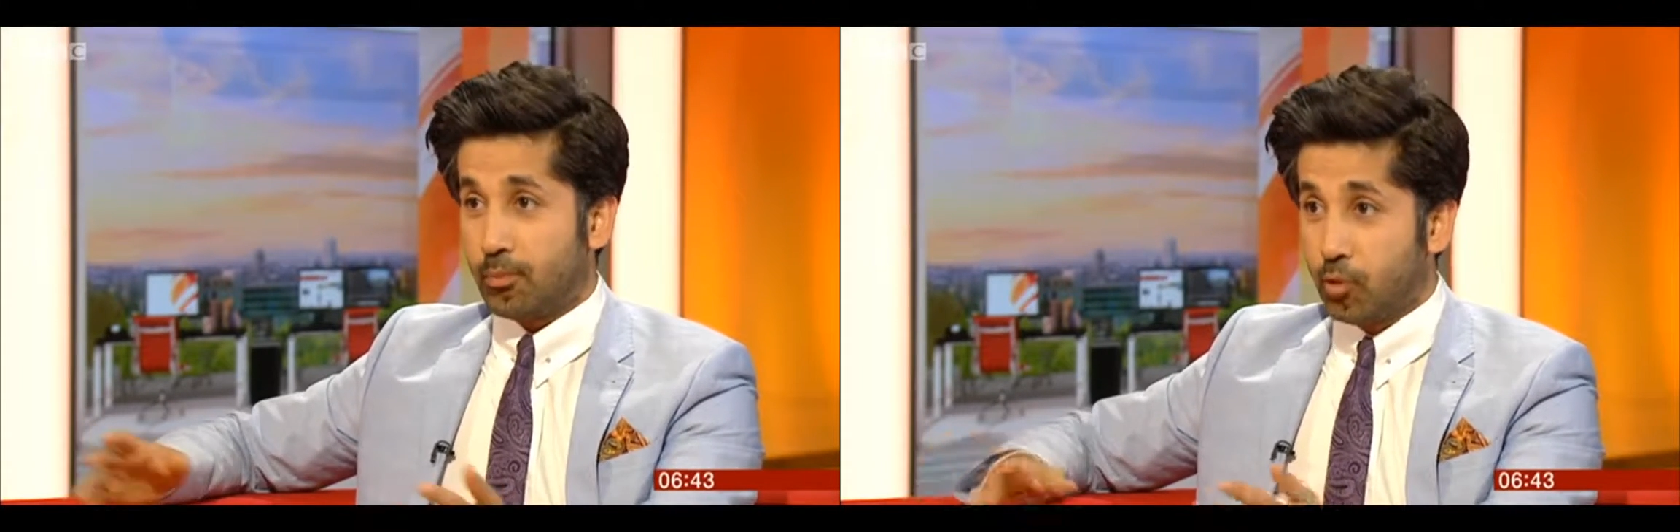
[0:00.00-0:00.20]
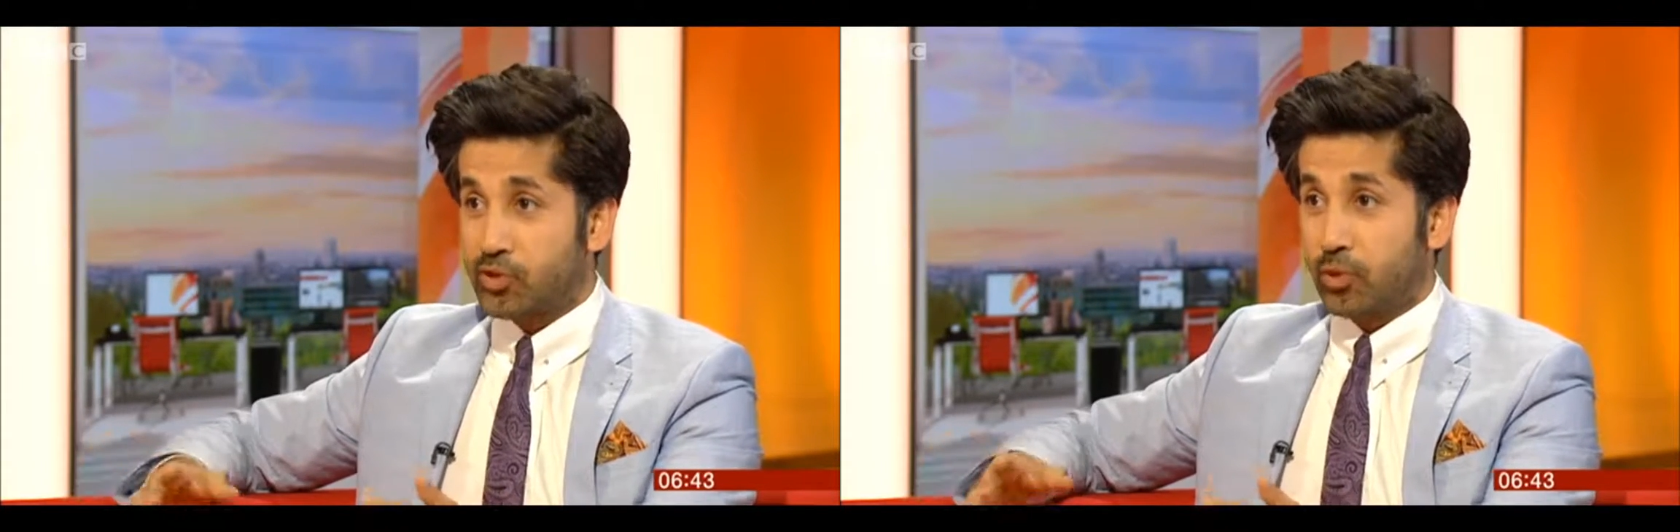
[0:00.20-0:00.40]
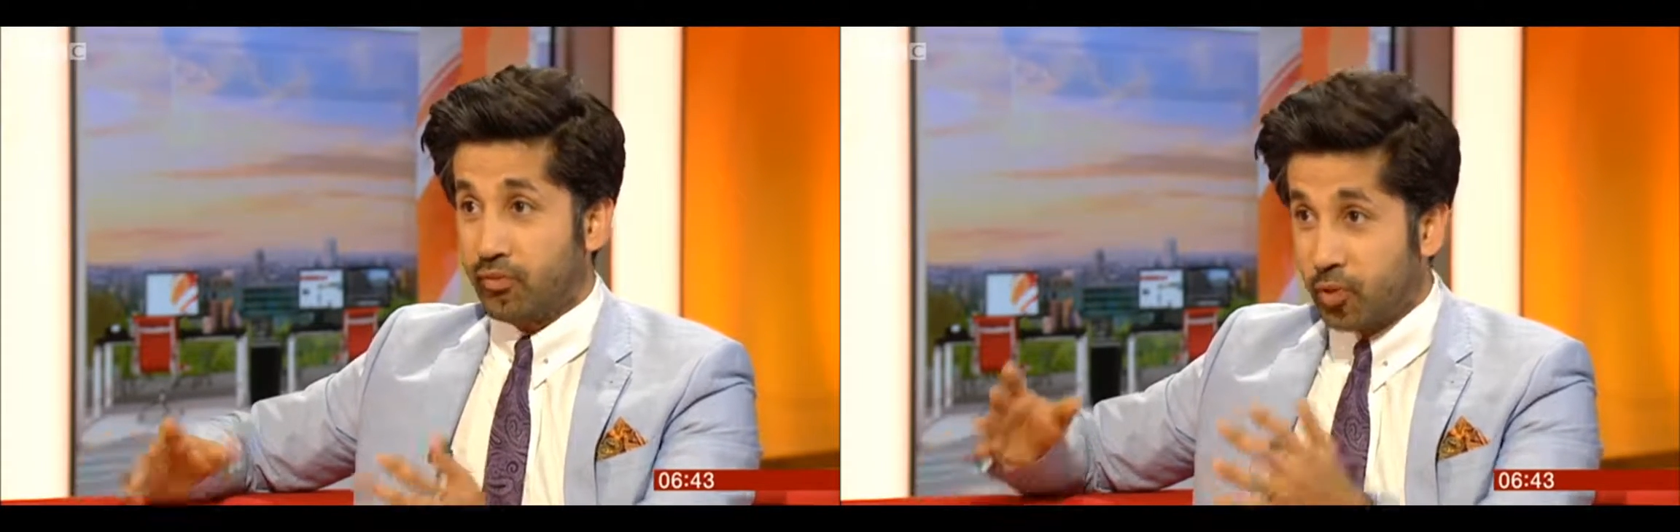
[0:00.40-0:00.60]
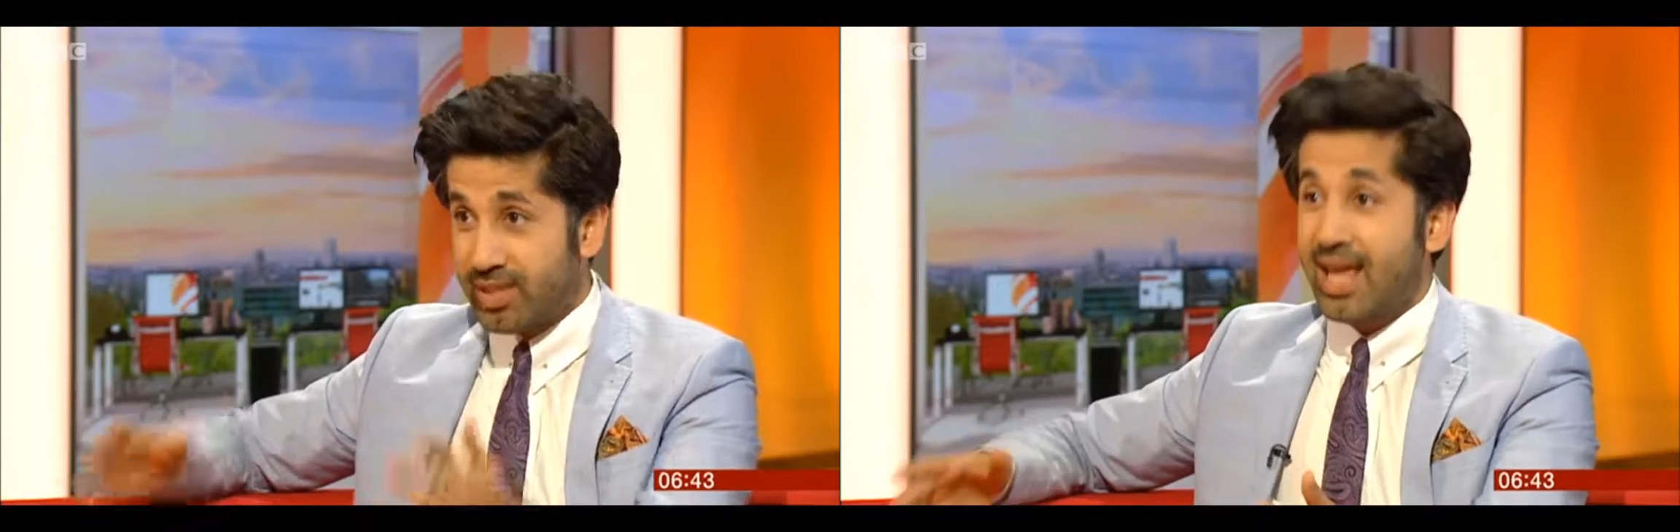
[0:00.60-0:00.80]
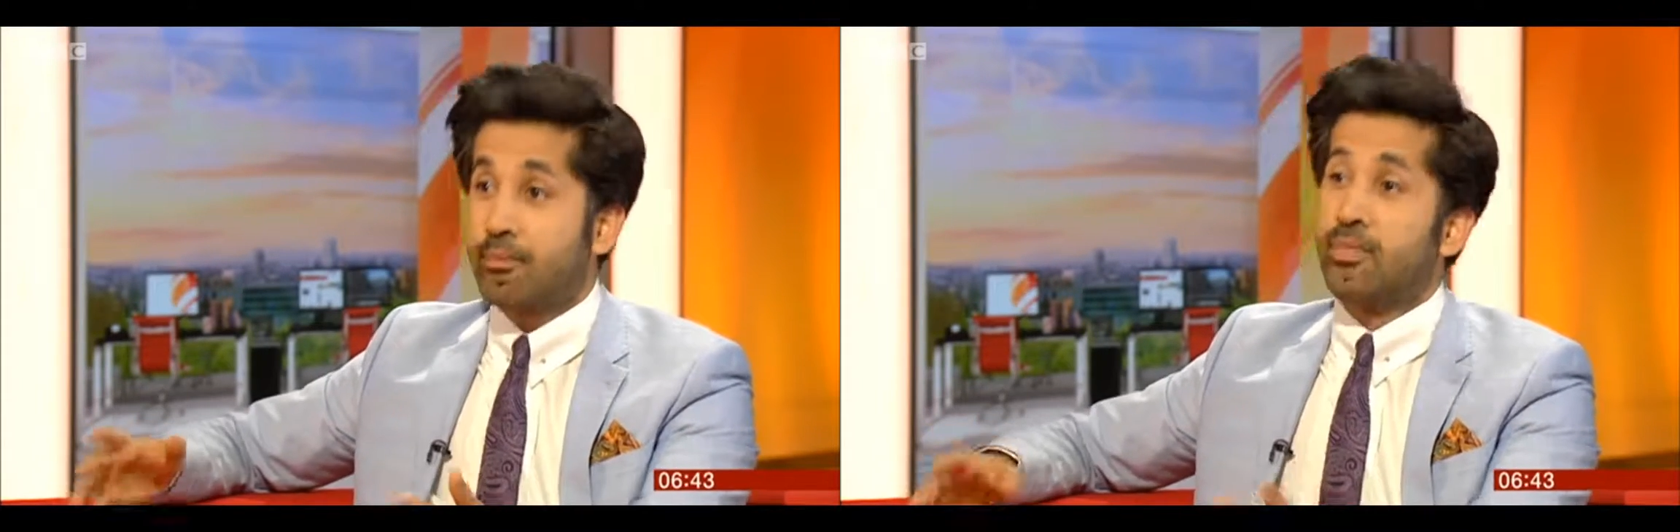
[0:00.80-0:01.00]
Mosul, for
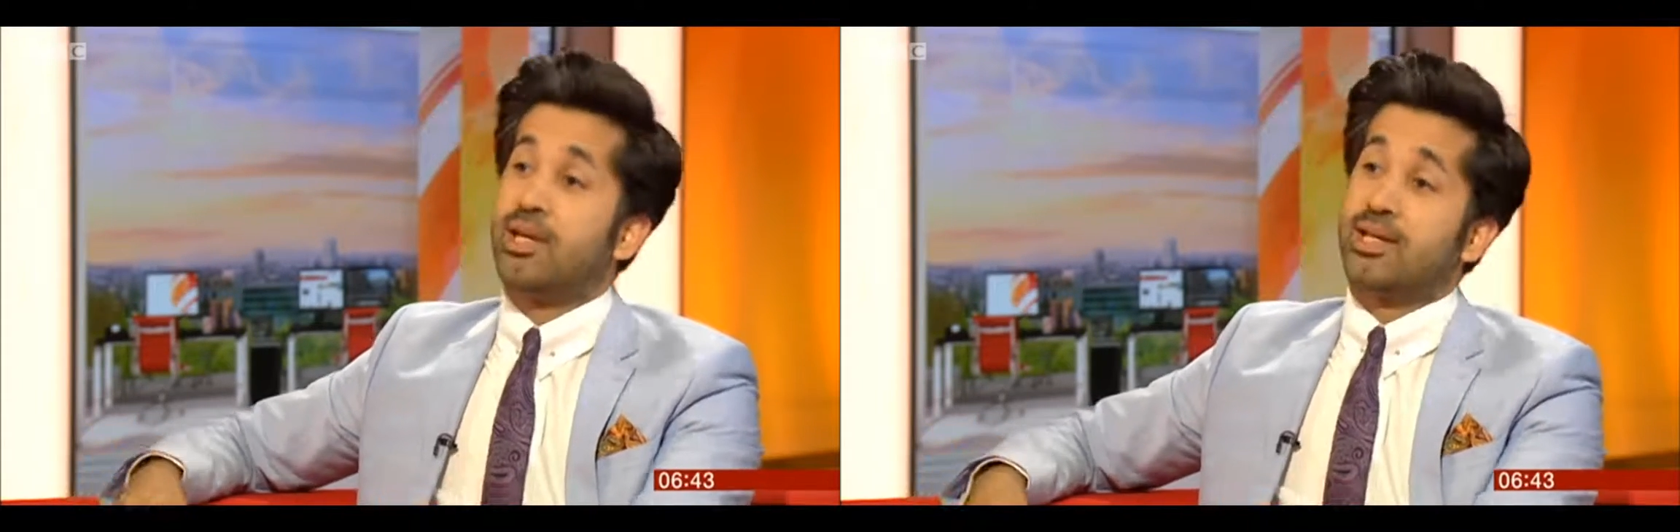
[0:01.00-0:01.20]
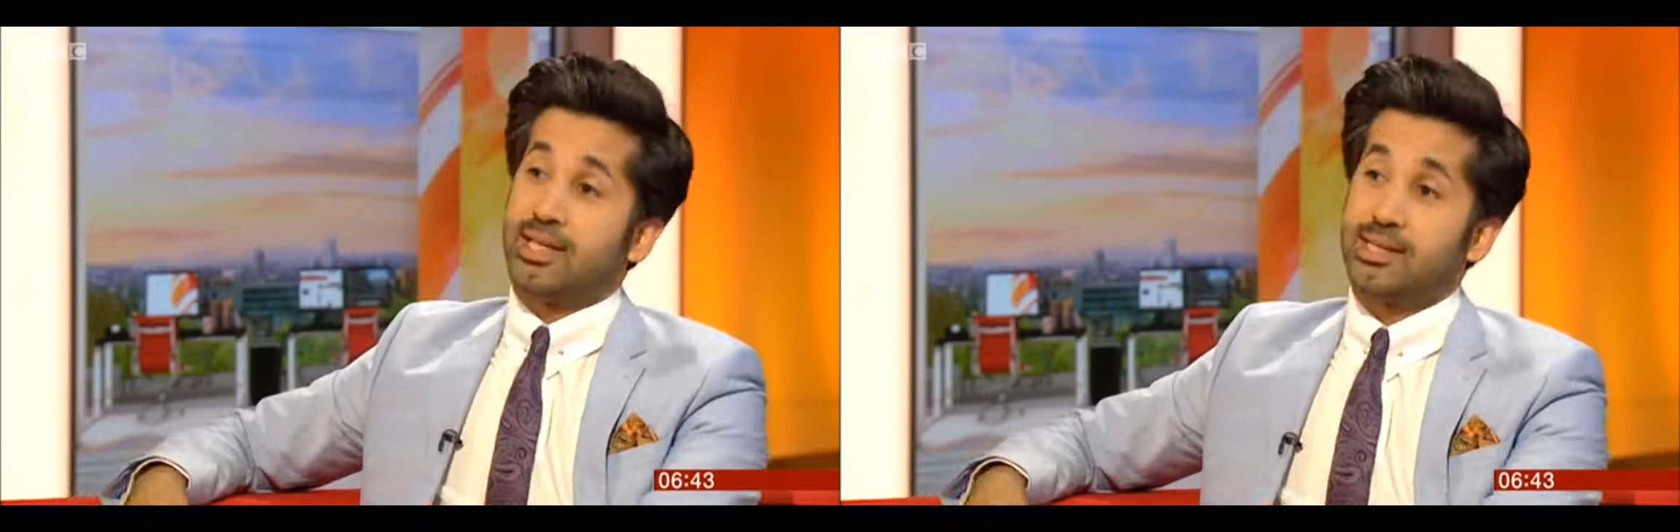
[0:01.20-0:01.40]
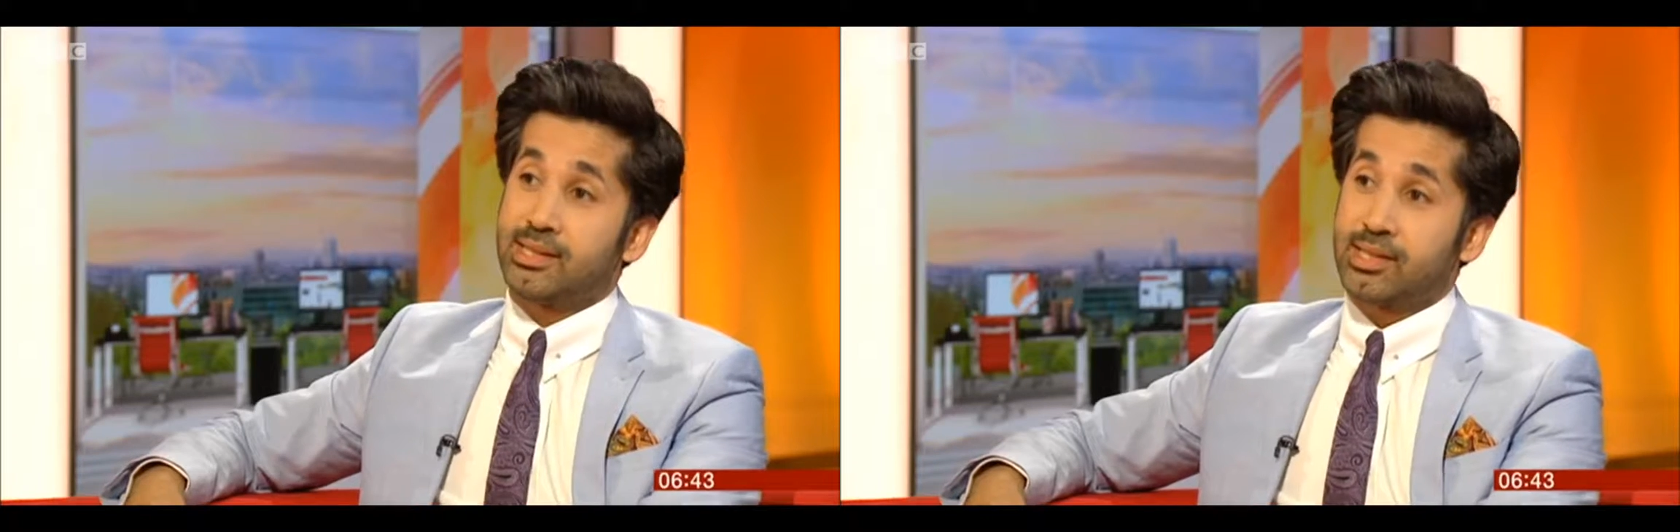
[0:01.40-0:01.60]
them, is